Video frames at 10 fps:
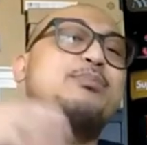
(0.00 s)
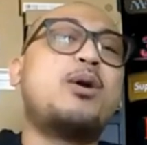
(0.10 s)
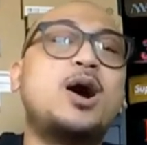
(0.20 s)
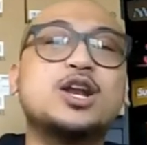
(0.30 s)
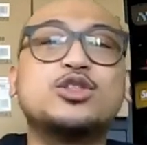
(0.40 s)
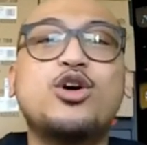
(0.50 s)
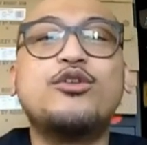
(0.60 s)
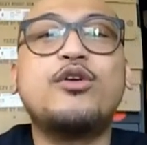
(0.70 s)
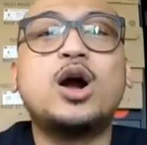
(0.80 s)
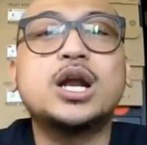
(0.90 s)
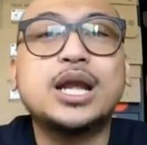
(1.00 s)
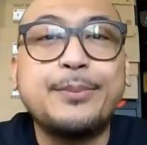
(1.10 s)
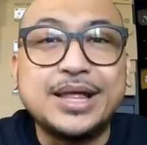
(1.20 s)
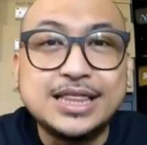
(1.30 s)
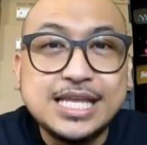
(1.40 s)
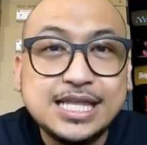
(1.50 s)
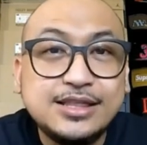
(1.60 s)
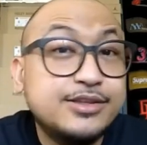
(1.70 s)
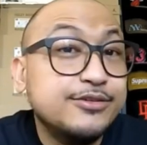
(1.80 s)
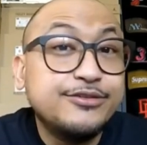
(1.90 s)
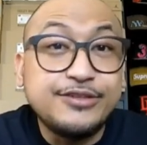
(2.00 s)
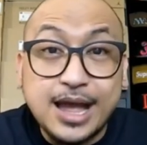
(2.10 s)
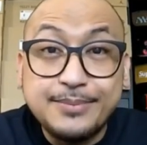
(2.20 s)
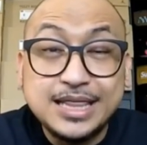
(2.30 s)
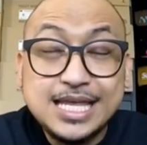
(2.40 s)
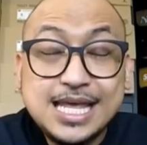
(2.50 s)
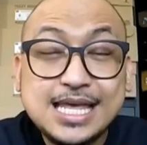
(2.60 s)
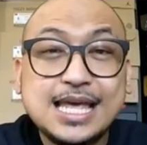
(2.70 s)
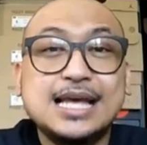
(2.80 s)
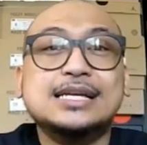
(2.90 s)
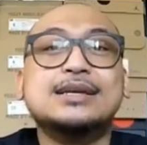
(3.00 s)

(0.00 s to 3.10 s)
Be part of our Kapatid family.